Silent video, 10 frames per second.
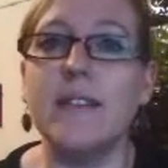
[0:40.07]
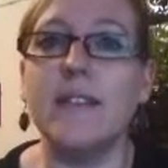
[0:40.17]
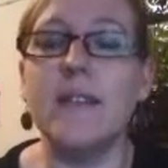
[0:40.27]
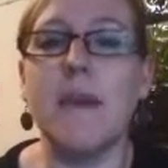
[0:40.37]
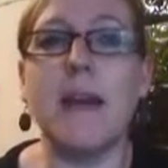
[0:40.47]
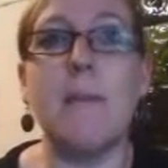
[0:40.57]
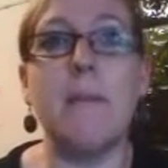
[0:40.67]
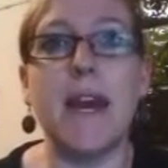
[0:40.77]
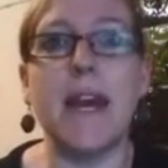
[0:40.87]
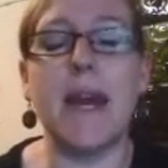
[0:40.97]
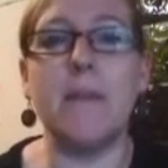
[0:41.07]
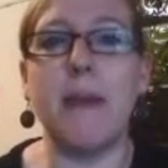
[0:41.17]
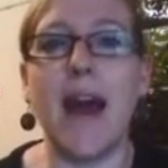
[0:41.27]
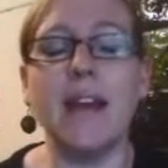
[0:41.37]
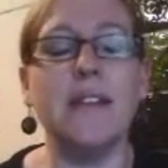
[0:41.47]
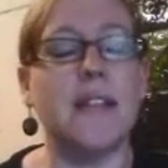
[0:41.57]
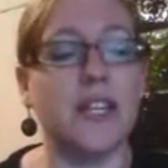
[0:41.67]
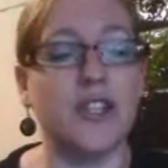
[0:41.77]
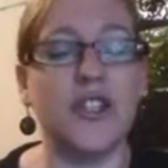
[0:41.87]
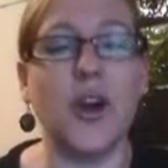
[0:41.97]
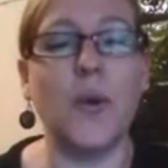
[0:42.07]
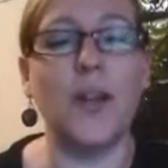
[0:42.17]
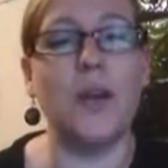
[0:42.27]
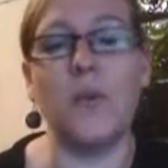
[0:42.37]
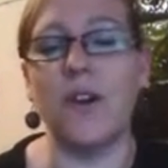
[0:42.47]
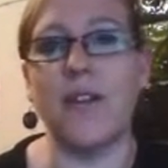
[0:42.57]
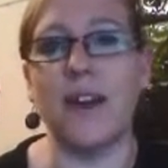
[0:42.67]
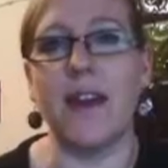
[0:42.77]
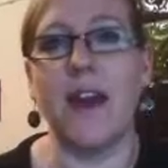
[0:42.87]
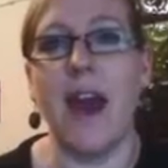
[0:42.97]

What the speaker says: to make a big impact, that it's totally worth it.